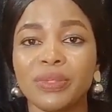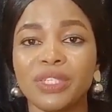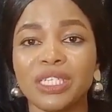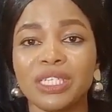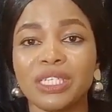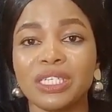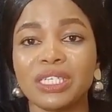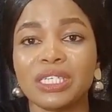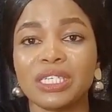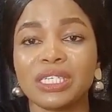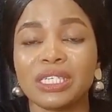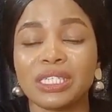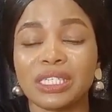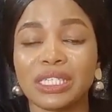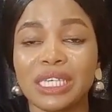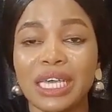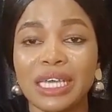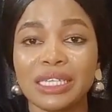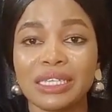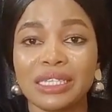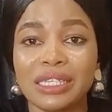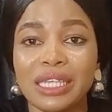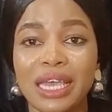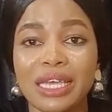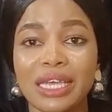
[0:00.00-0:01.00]
the
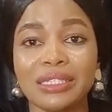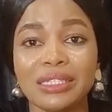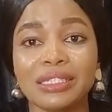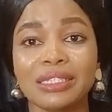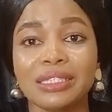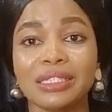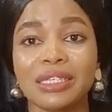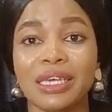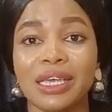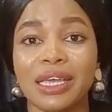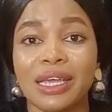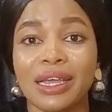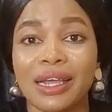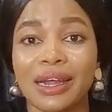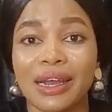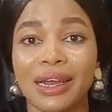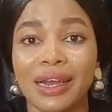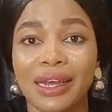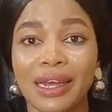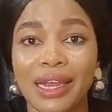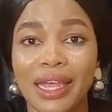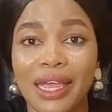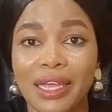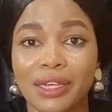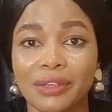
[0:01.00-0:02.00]
sentence
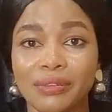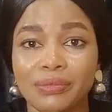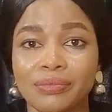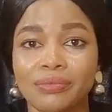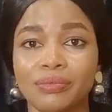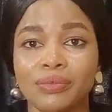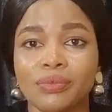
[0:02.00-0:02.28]
clear.